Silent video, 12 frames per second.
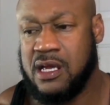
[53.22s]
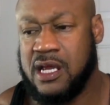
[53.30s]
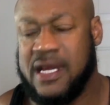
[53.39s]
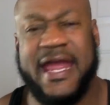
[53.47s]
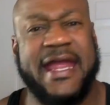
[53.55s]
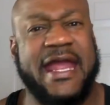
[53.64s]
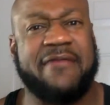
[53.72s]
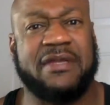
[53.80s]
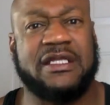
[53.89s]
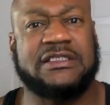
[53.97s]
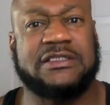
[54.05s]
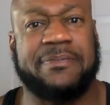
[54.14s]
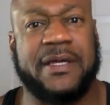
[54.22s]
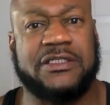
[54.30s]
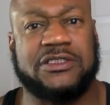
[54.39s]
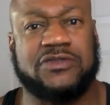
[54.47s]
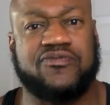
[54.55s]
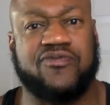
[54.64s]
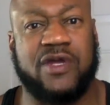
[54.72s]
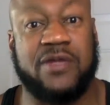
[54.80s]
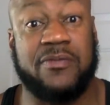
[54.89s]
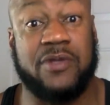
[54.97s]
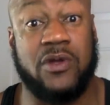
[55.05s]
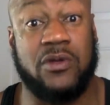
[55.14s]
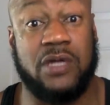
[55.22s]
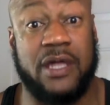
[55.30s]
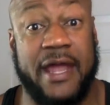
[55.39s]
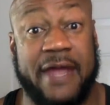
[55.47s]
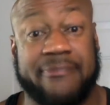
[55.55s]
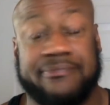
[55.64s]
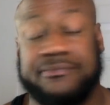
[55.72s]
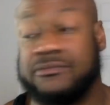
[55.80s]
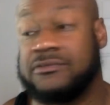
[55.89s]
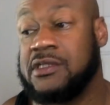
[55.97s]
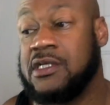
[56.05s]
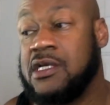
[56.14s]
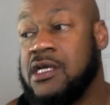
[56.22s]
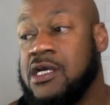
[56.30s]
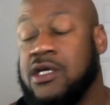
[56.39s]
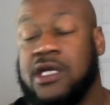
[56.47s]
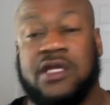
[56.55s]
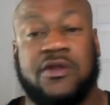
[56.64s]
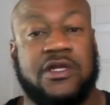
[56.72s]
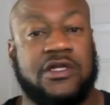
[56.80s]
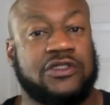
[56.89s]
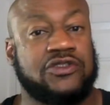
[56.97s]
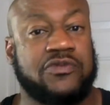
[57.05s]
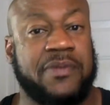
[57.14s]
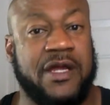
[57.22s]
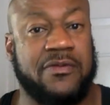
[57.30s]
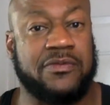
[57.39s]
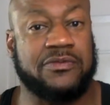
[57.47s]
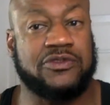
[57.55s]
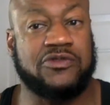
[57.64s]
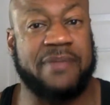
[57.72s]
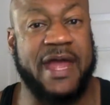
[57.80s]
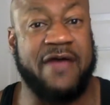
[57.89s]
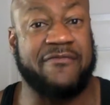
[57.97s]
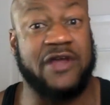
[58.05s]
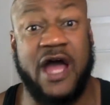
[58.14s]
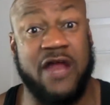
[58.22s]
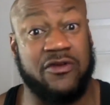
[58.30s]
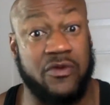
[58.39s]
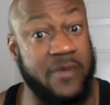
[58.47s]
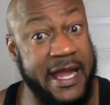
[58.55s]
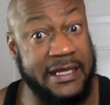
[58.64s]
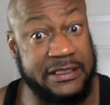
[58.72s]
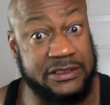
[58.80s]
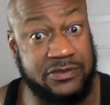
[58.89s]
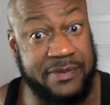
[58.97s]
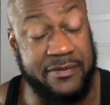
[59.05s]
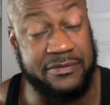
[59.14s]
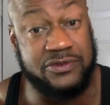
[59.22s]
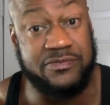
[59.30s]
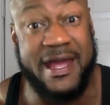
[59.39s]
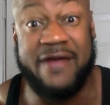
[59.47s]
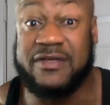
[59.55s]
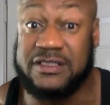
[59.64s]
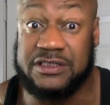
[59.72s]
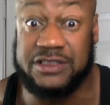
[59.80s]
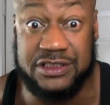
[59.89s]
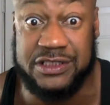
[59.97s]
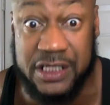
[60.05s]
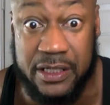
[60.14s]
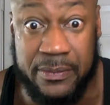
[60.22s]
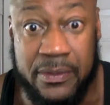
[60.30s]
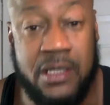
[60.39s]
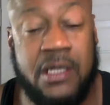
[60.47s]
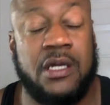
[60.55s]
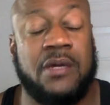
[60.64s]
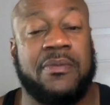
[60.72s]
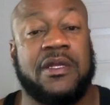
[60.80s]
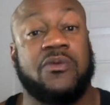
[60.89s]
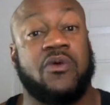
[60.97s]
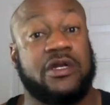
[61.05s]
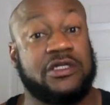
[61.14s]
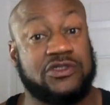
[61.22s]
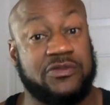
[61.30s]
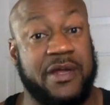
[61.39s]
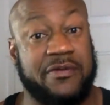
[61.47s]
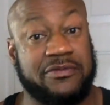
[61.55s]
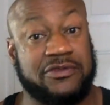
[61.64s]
they had gave him a list of places for him to go look at. He needed a two-bedroom, two-bath. I don't know why he needs two bedrooms, two baths, because it's just him. But he wanted a two-bedroom,